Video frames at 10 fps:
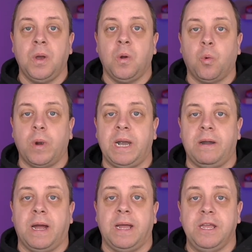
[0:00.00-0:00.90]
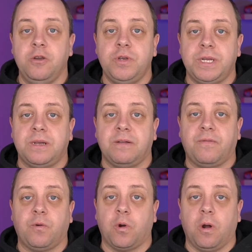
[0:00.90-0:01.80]
where I use it
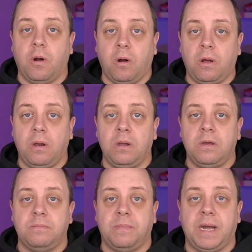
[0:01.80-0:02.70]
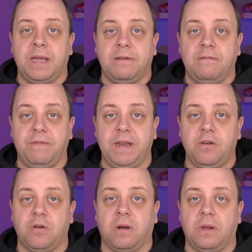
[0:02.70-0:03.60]
for all my
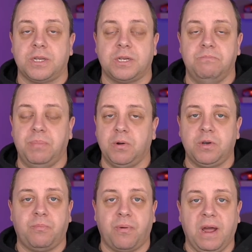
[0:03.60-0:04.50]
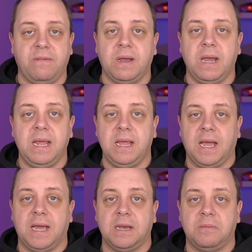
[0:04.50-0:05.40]
video calls, both privately
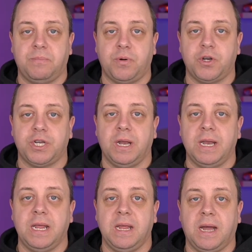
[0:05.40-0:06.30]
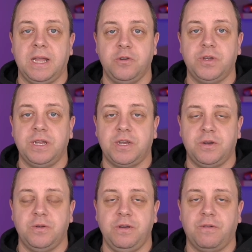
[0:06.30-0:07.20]
and personally. I use this
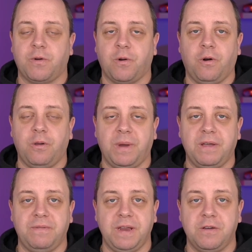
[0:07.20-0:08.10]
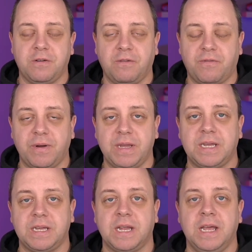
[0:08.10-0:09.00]
studio for all my video
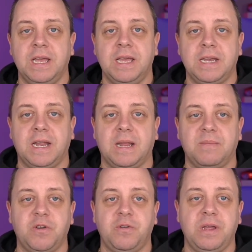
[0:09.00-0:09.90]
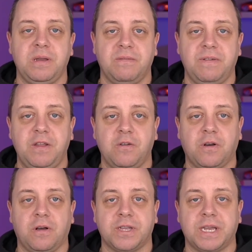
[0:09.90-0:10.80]
conferences that I'm doing, the video
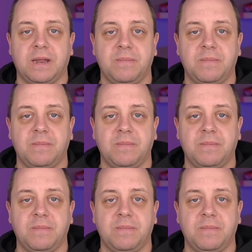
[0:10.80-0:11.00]
calls that I'm